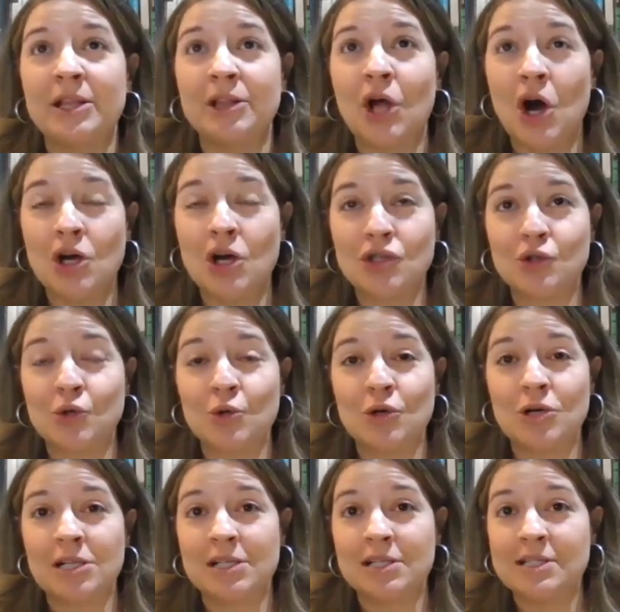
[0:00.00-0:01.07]
in law
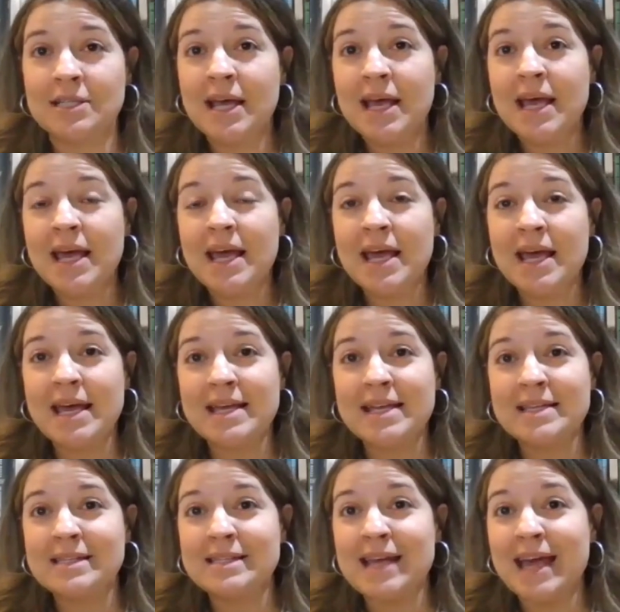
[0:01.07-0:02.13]
schools
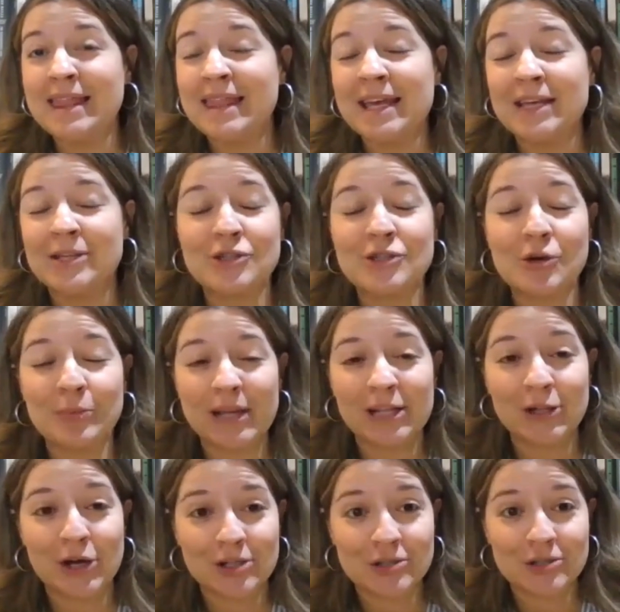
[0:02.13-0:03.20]
is I think so
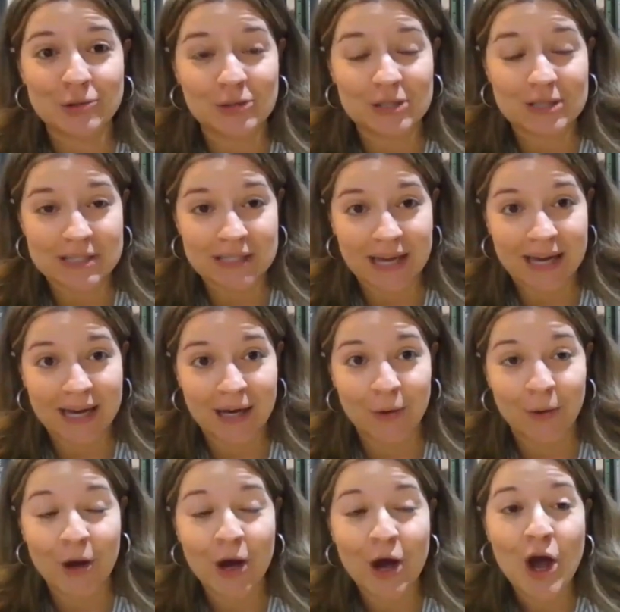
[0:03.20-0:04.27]
many law schools
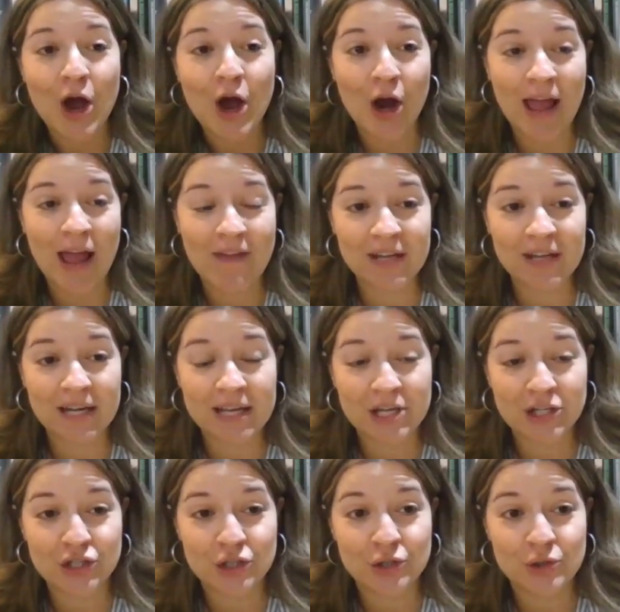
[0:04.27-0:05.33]
now are having
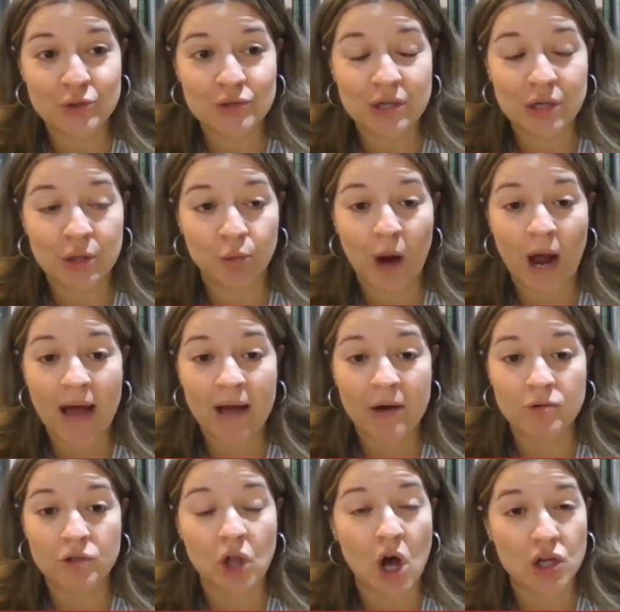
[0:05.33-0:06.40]
issues
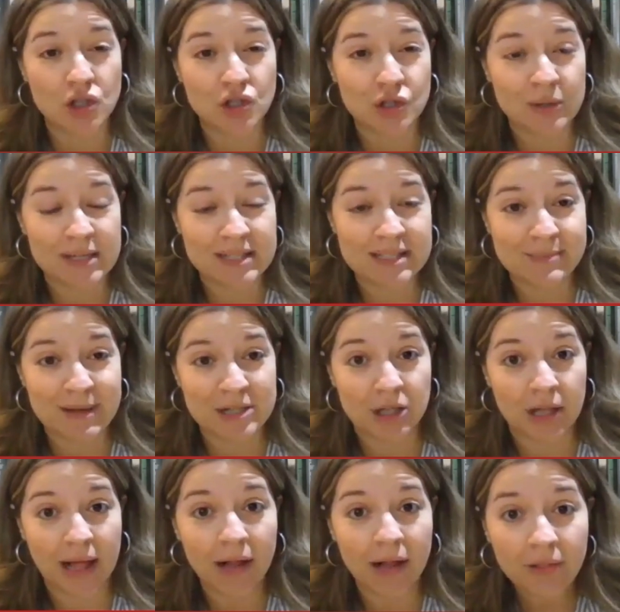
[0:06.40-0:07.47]
around law students'
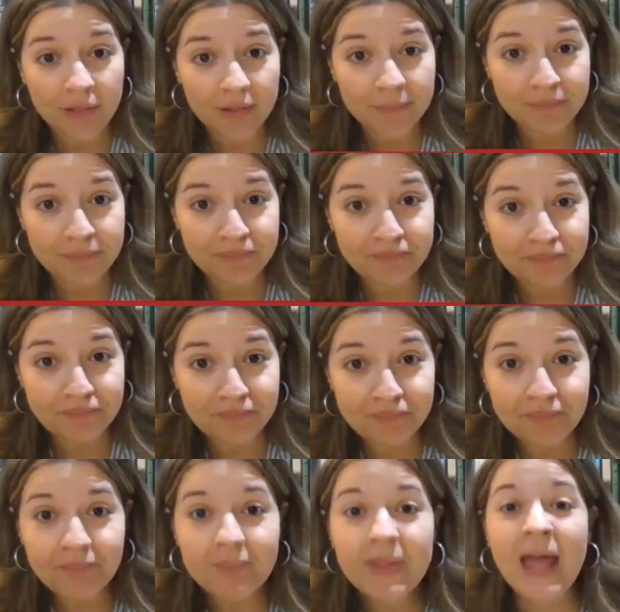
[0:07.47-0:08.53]
mental health.
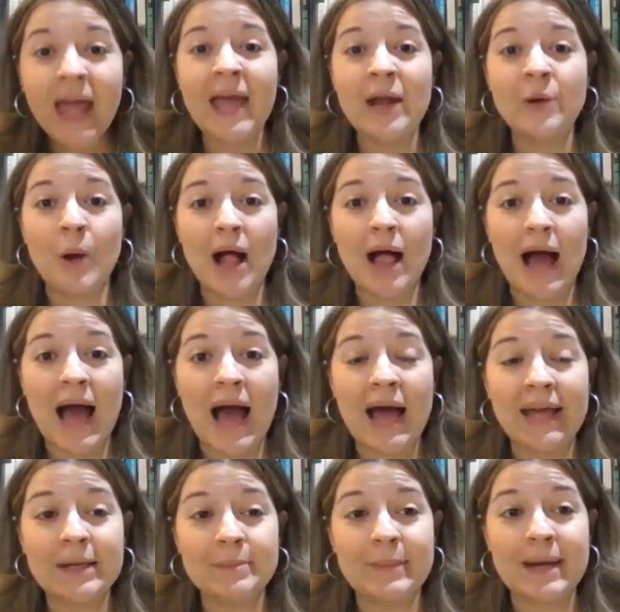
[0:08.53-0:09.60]
And while
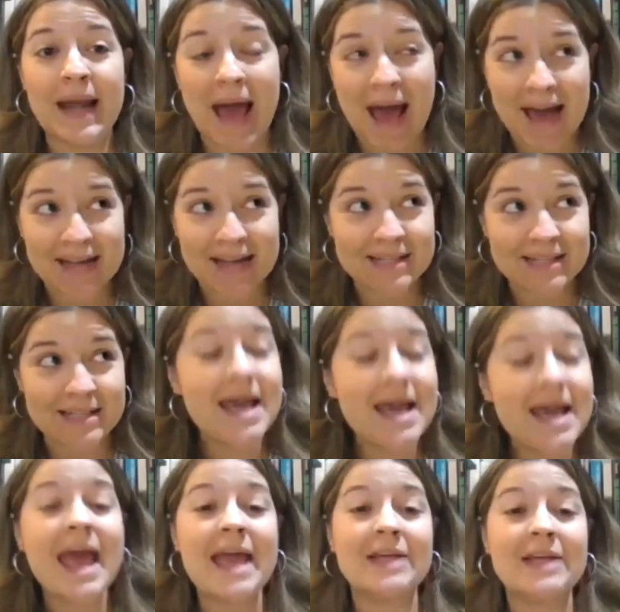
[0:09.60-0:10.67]
I am not
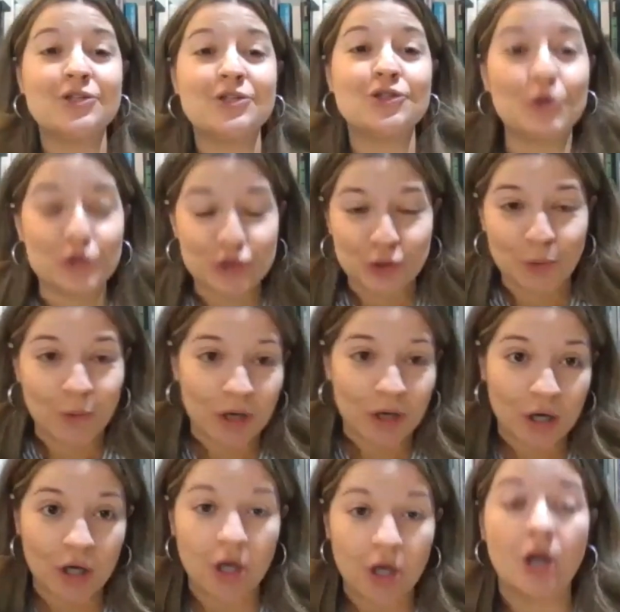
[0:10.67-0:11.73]
a social
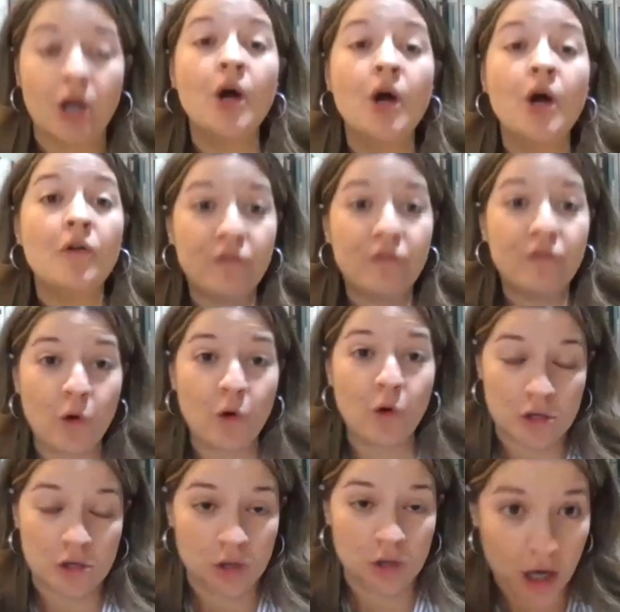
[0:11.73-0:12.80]
worker for
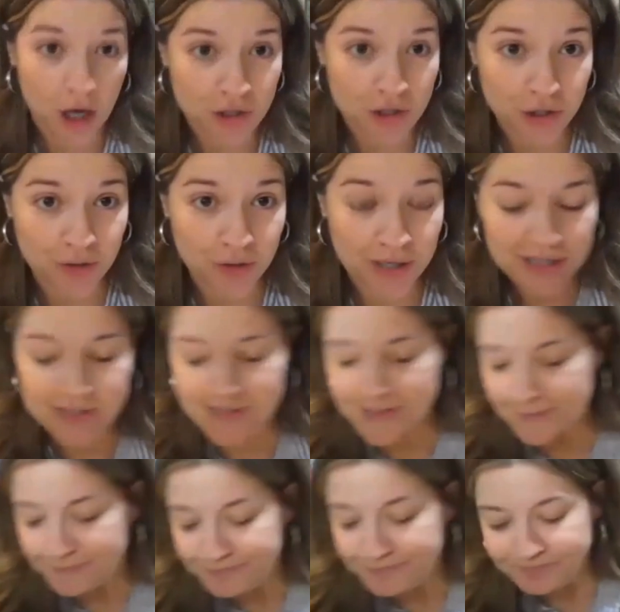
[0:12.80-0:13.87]
our law students,